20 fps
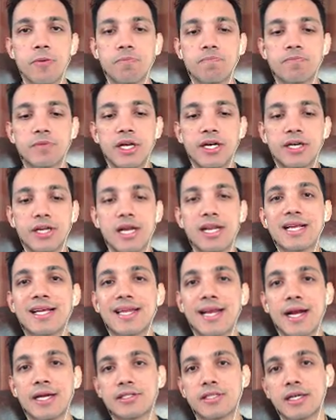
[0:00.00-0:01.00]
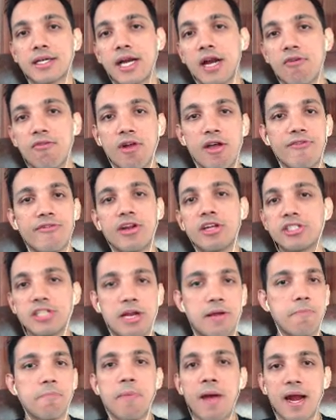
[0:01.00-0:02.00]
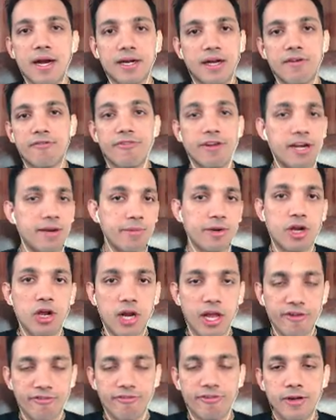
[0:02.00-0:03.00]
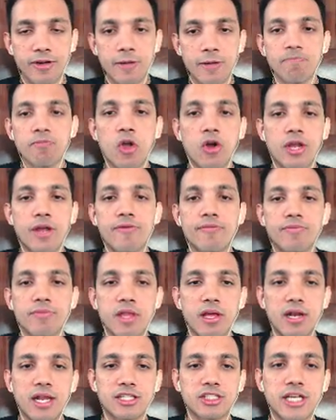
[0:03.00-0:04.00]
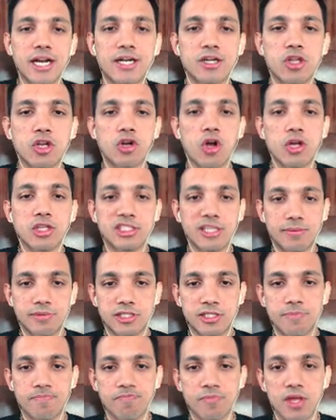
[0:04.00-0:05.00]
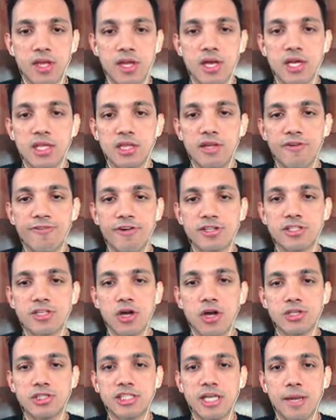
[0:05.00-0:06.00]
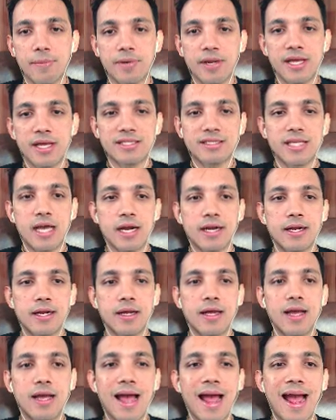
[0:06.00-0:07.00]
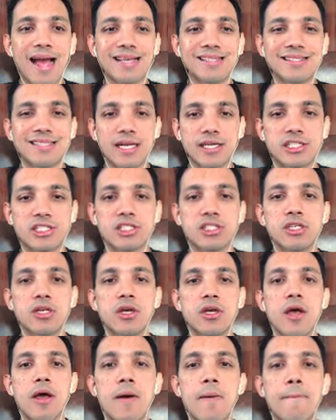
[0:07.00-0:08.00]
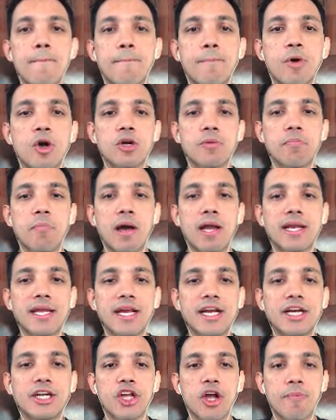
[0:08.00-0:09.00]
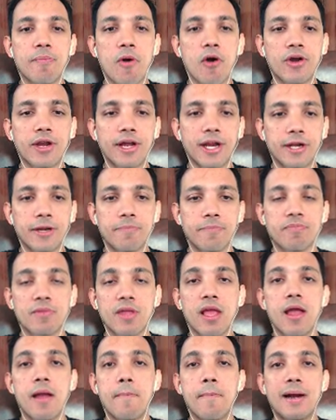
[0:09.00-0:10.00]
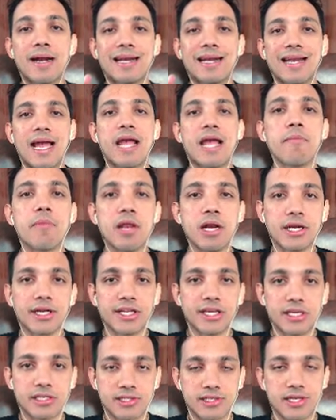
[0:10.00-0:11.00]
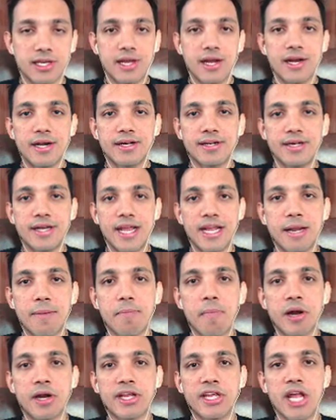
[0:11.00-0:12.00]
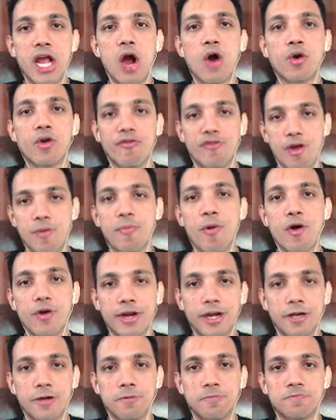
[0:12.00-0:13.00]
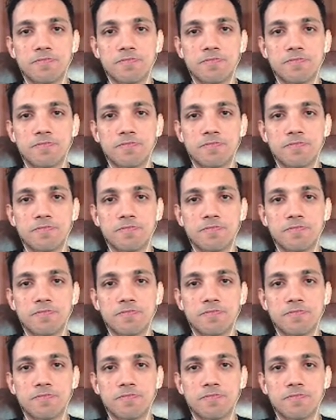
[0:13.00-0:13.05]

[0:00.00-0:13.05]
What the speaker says: it really creates that kind of leverage and impact and freedom in your life. Okay, let's get into the concepts. The first concept is that assets put money into your pocket, but liabilities take money out of your pocket.